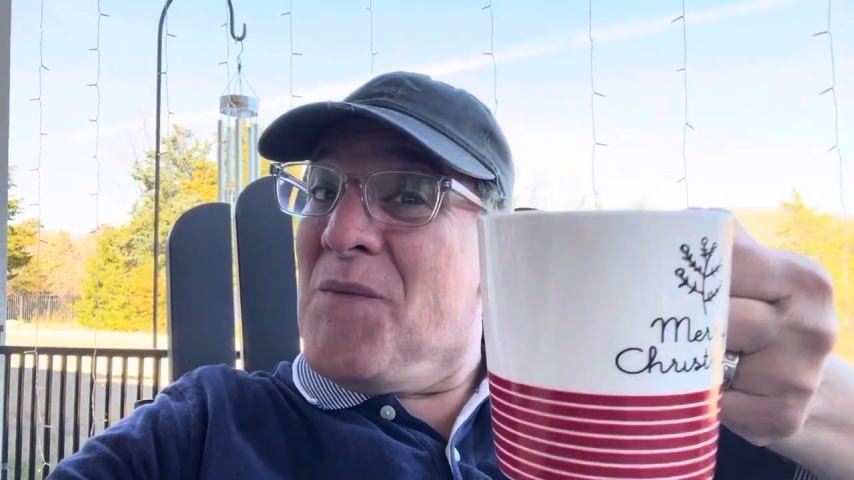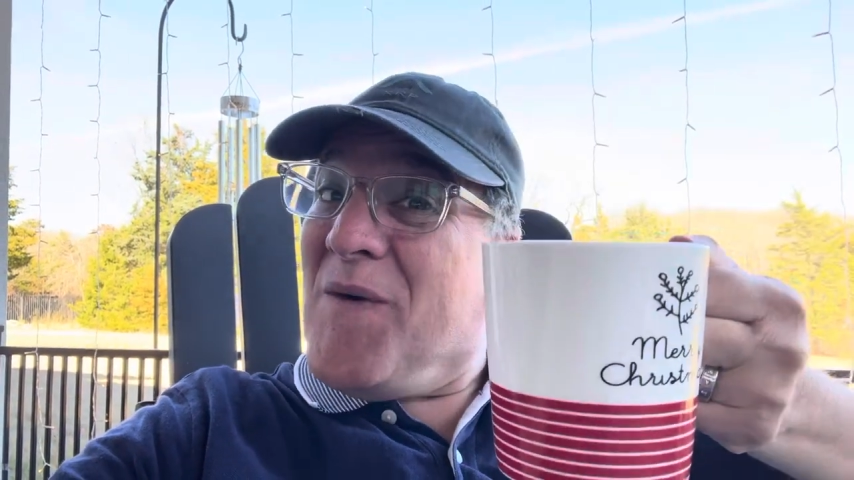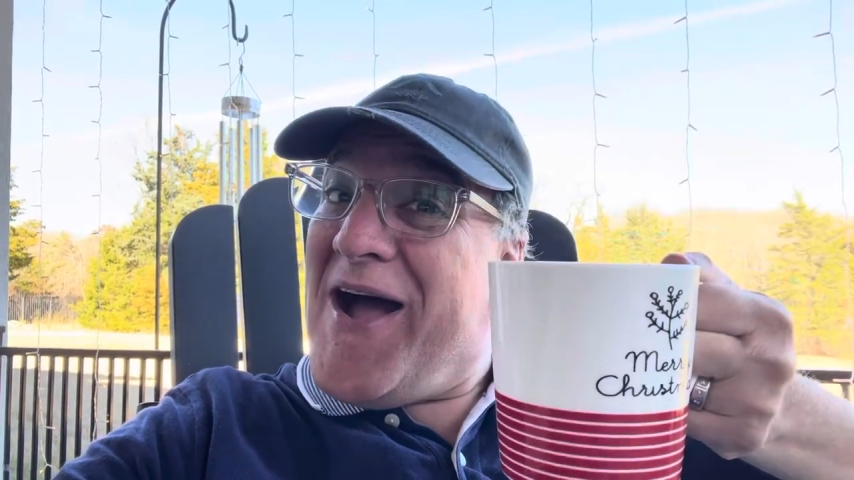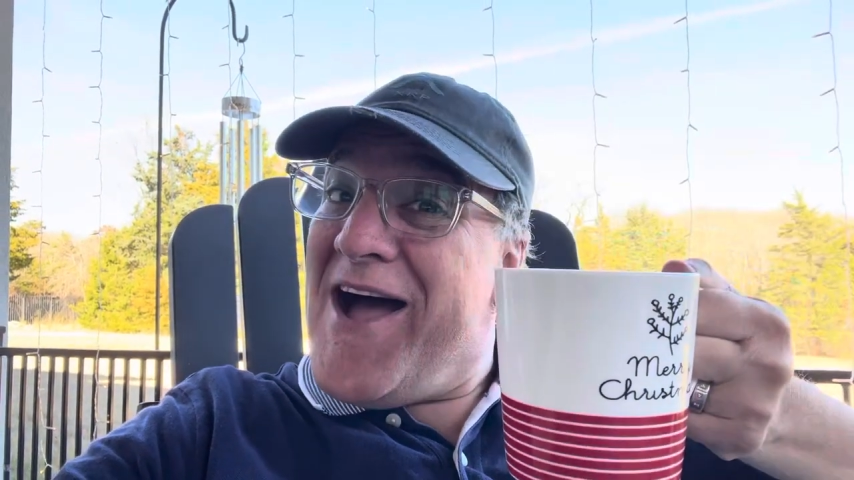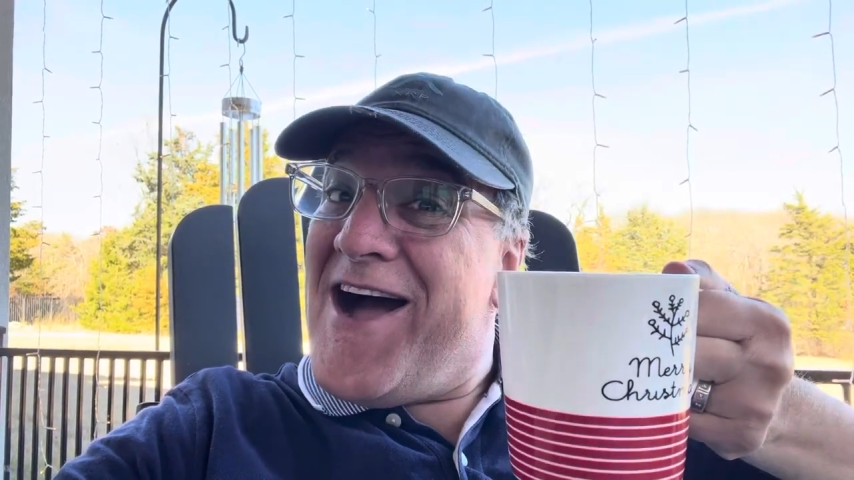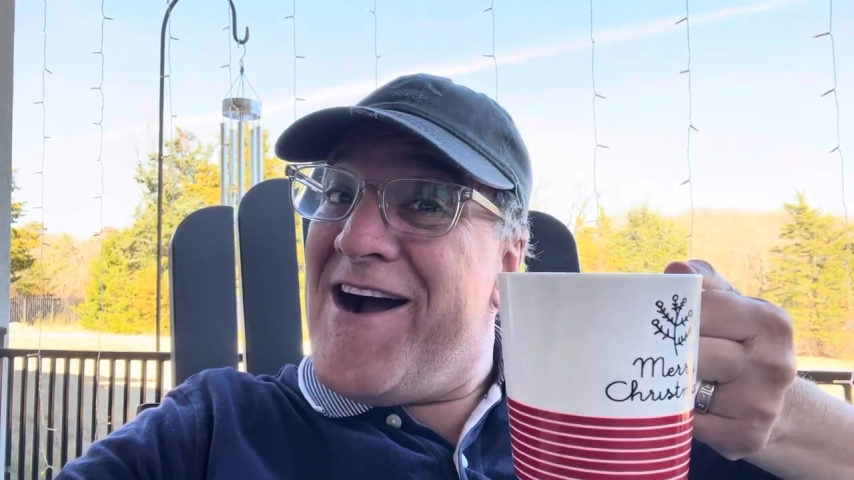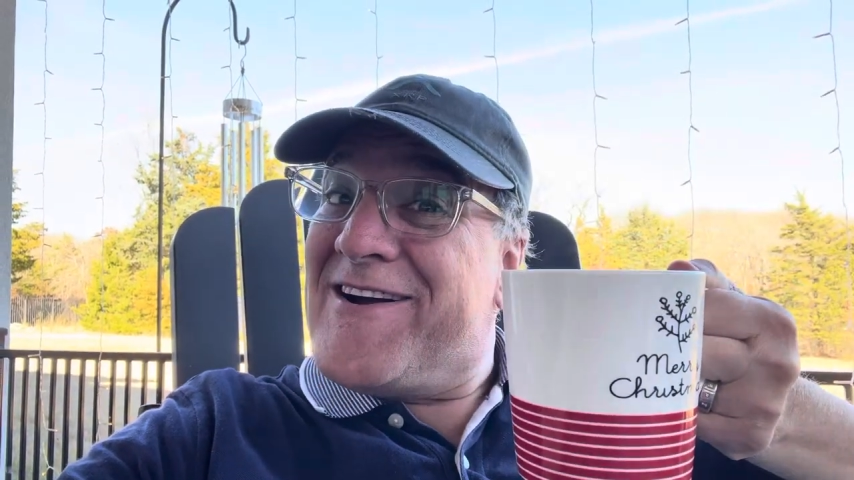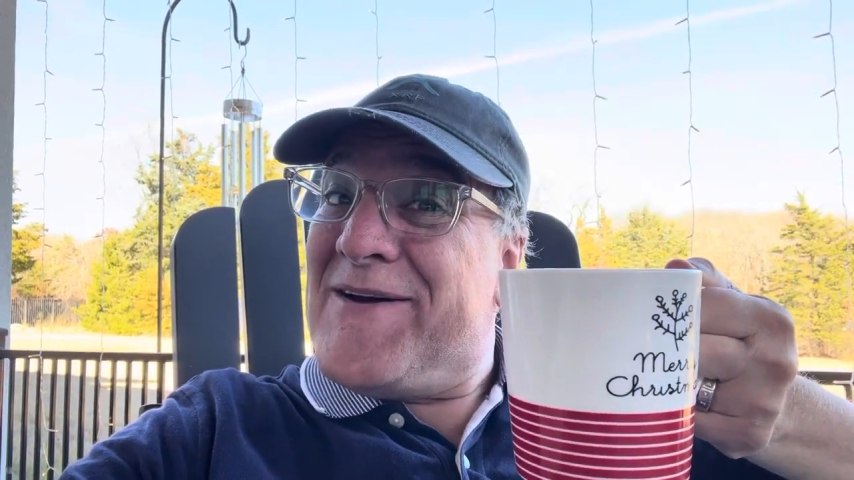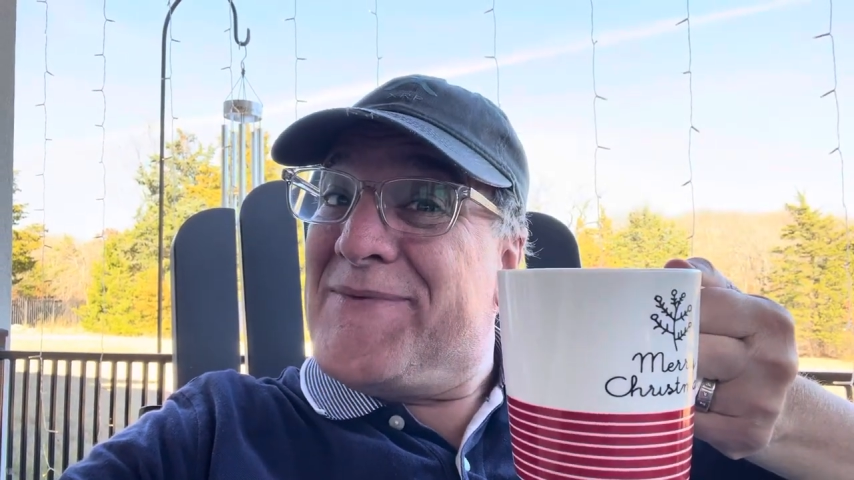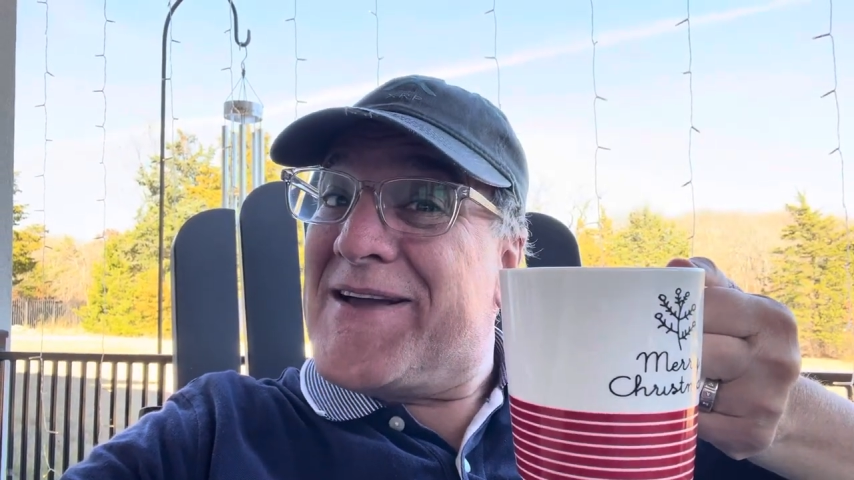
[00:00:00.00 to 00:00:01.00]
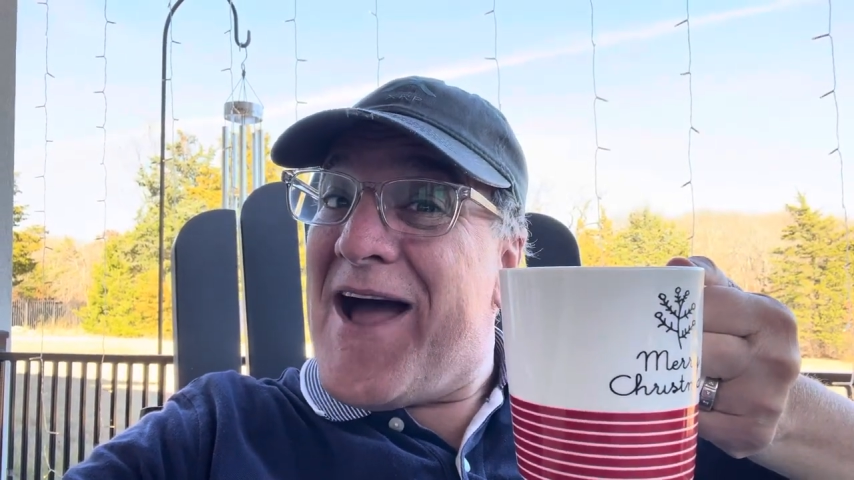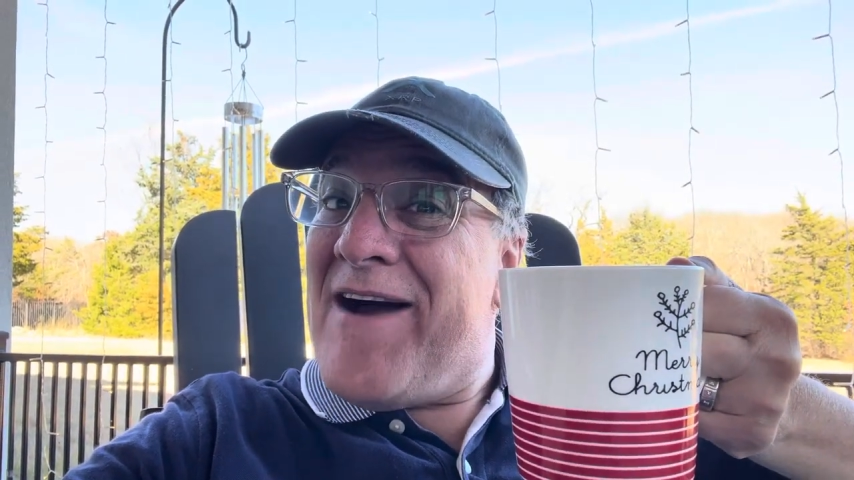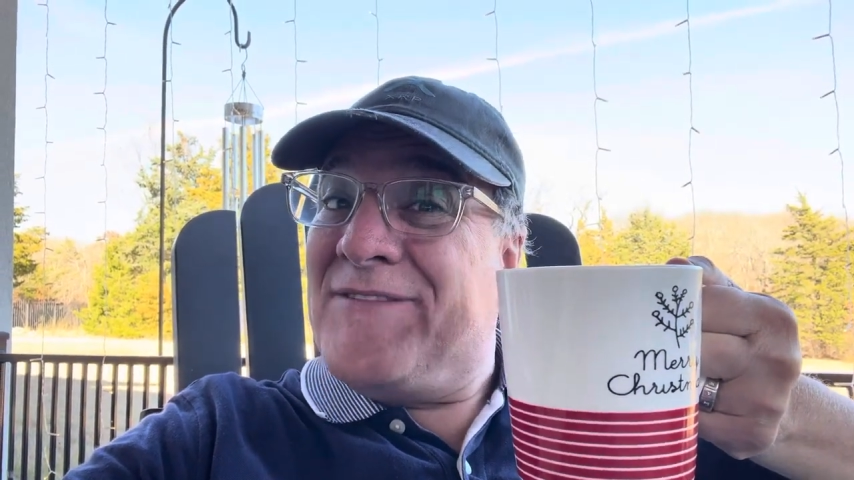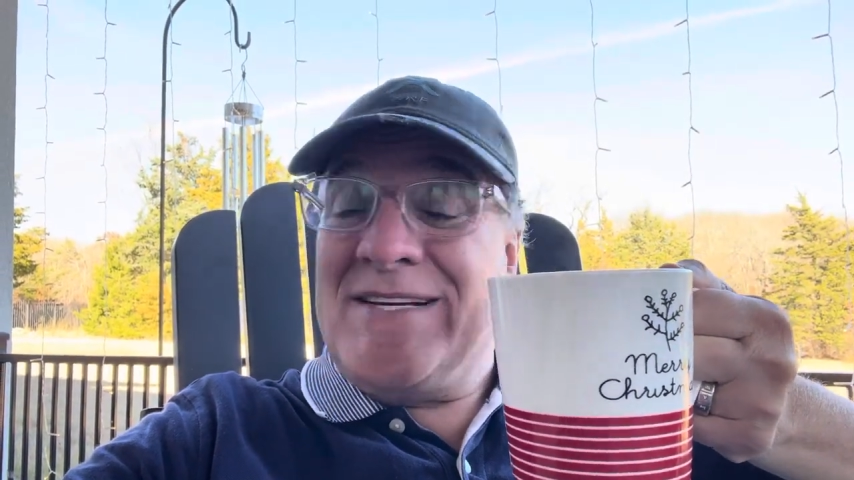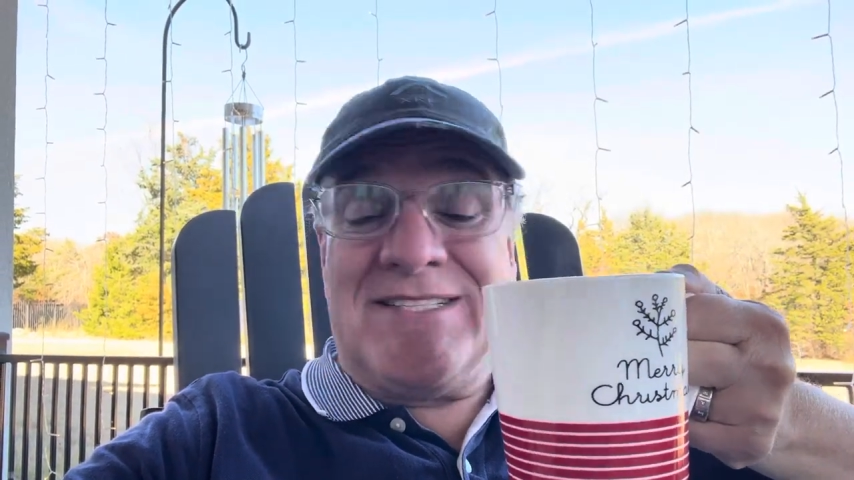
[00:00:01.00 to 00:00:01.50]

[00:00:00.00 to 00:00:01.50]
Welcome to Coffee